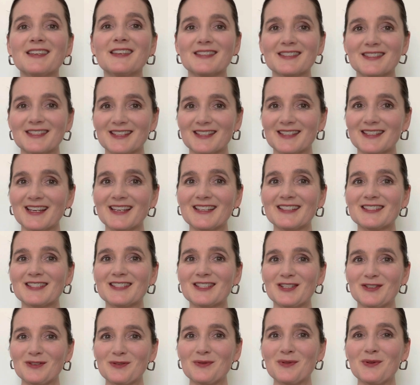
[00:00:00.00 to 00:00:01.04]
to get
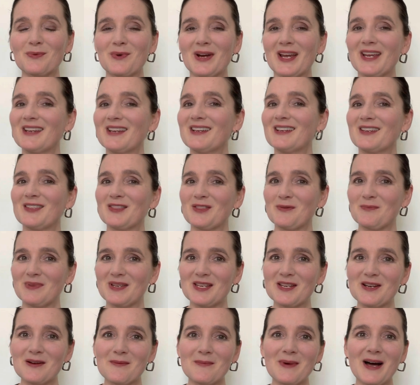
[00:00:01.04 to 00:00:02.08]
to the weight and the
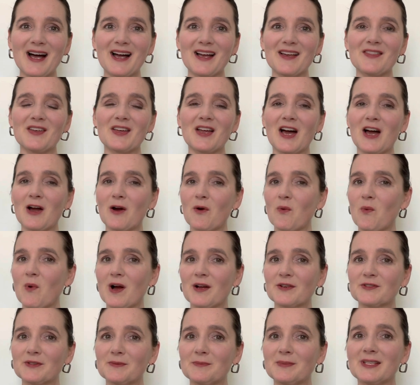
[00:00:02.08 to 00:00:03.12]
BMI that I
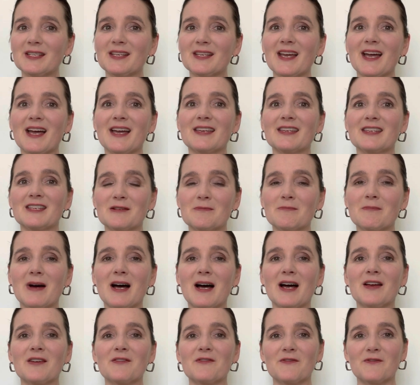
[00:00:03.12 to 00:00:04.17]
want to be at in
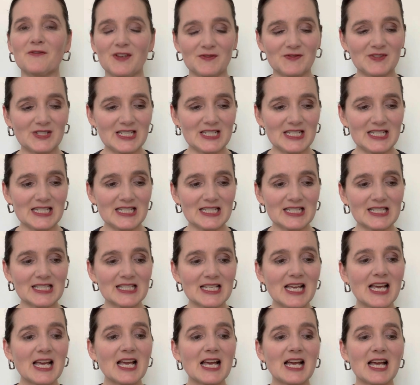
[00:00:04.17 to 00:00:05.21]
my 50s.
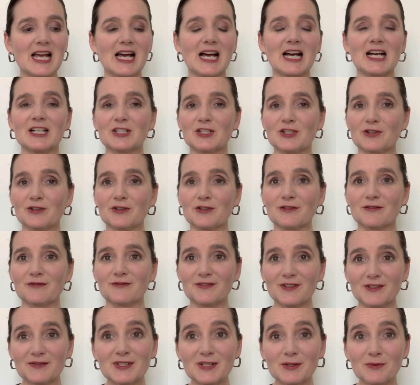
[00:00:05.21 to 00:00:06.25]
I turned
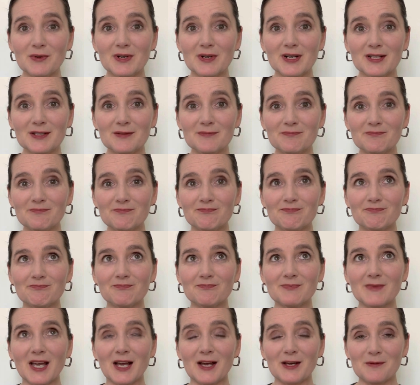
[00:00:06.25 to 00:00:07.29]
51
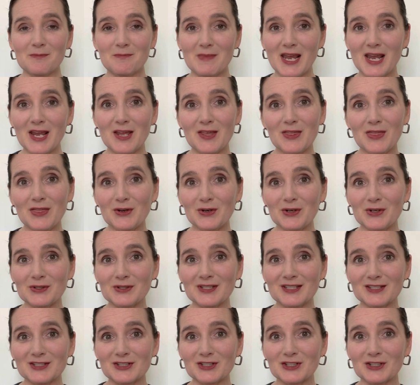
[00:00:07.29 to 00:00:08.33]
on May 3rd
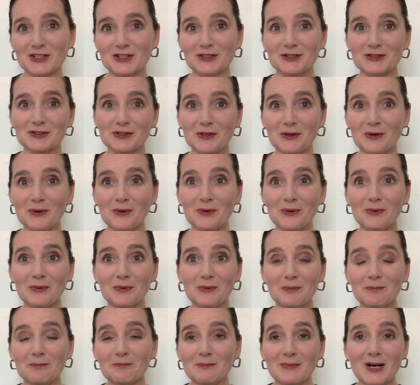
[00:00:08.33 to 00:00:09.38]
this year, so
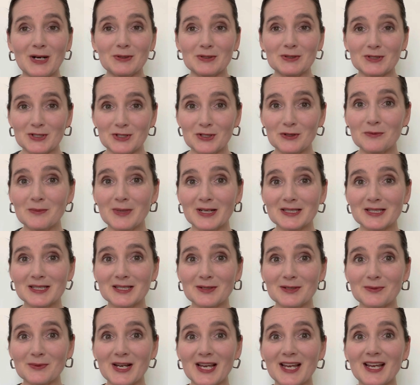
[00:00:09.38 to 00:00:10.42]
about 2 months
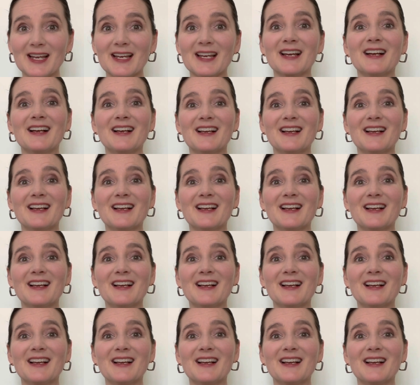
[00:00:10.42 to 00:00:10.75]
away.